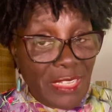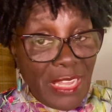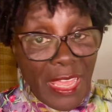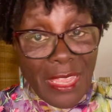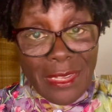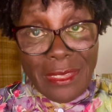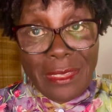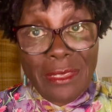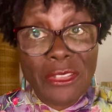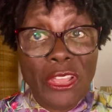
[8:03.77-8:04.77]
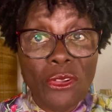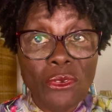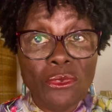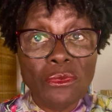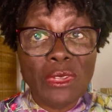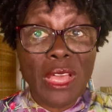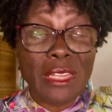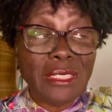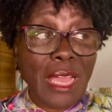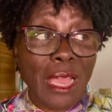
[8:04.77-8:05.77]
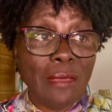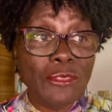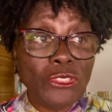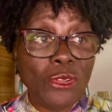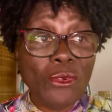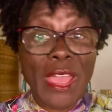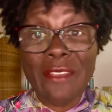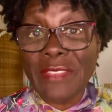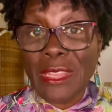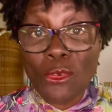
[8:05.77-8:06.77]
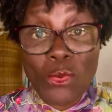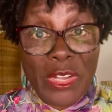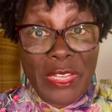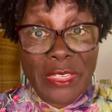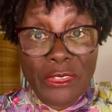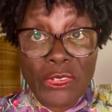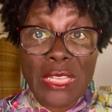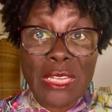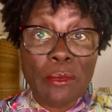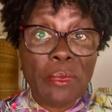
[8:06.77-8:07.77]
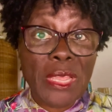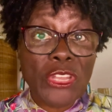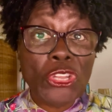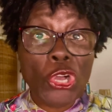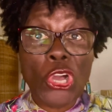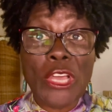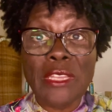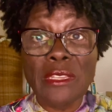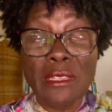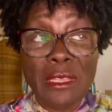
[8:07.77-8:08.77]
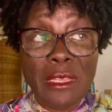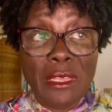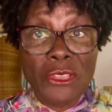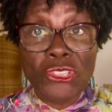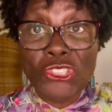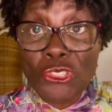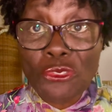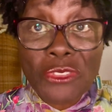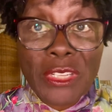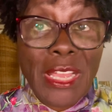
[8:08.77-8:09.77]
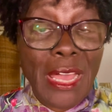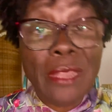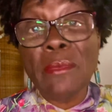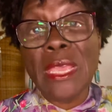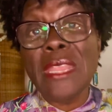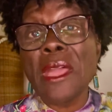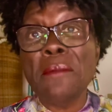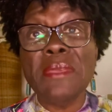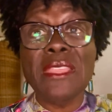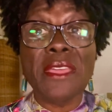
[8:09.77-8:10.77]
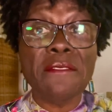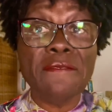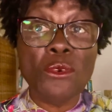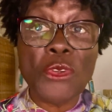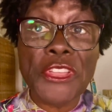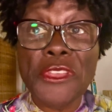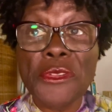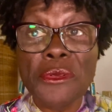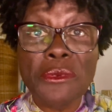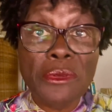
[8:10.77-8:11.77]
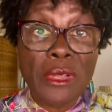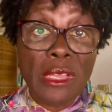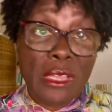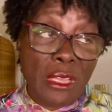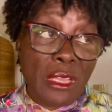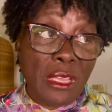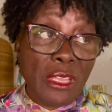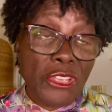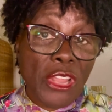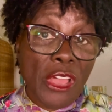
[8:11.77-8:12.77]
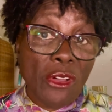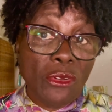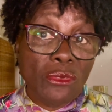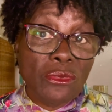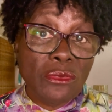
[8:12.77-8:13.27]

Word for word: net. You know, a lot of times you don't have anyone you can depend on. Your children kind of may not be there for you. You know,